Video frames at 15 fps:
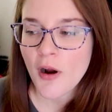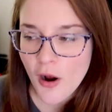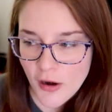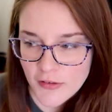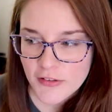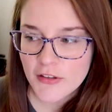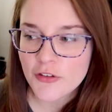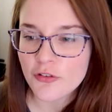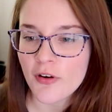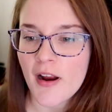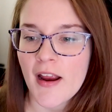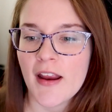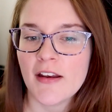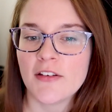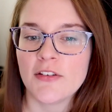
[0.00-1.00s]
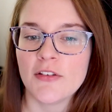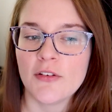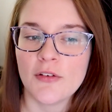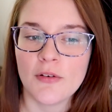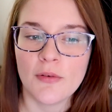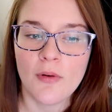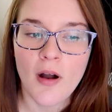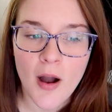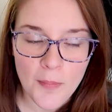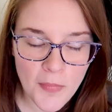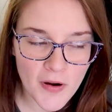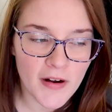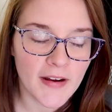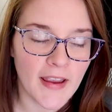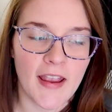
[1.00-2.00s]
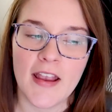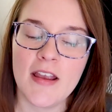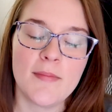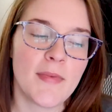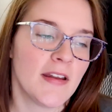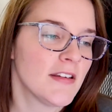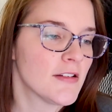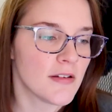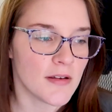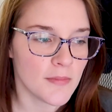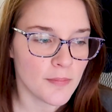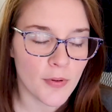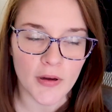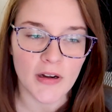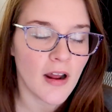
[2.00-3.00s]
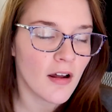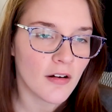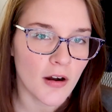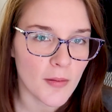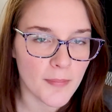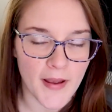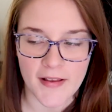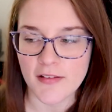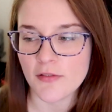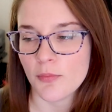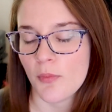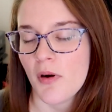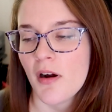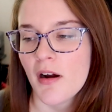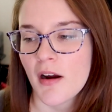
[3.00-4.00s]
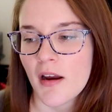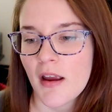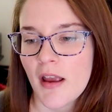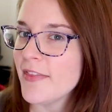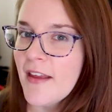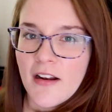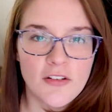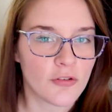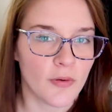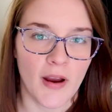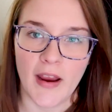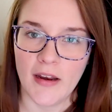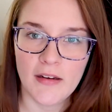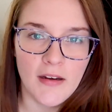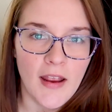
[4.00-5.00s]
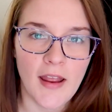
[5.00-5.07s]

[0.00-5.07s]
Constantly trying to up our game and to put out our best work, and that's great.